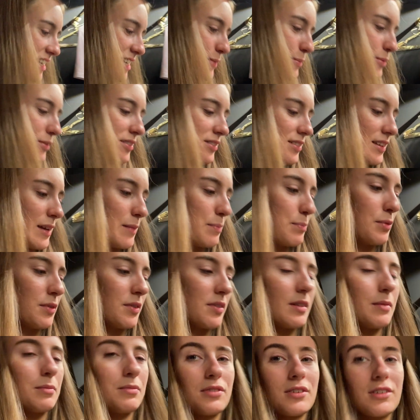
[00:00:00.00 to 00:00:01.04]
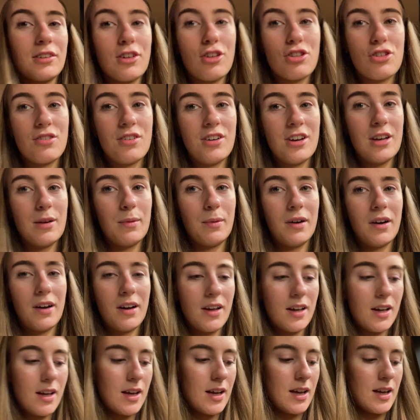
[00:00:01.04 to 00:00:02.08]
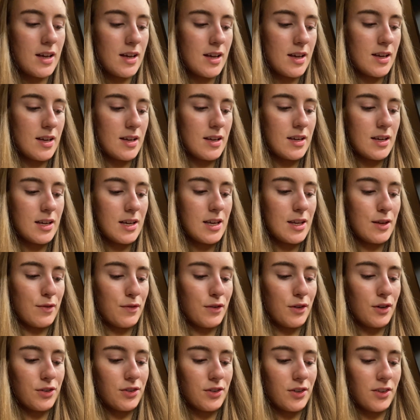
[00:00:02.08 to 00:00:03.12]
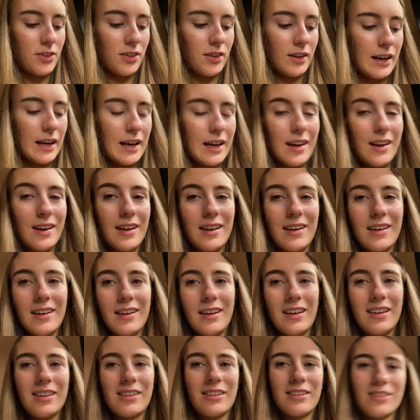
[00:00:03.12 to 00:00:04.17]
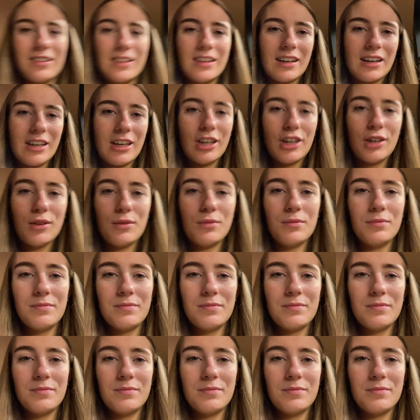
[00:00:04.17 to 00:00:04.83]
Yeah, a bus seat. But I'm just going to show you what yeah, the photos are like, because they're really cute.